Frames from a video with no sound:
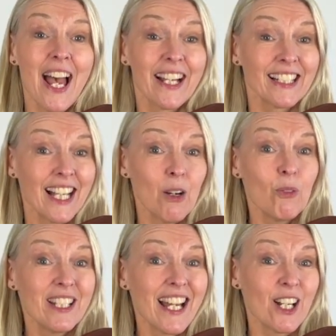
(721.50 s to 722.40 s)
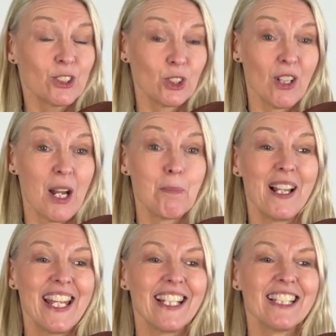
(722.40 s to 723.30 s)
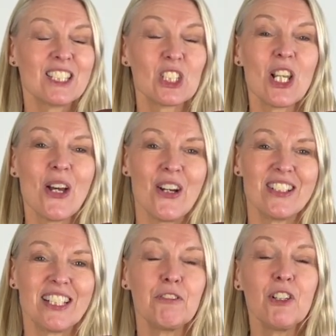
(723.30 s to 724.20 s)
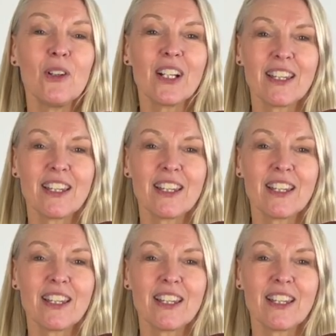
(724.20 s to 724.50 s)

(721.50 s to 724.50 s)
Can we now try playing it slurred? If you look at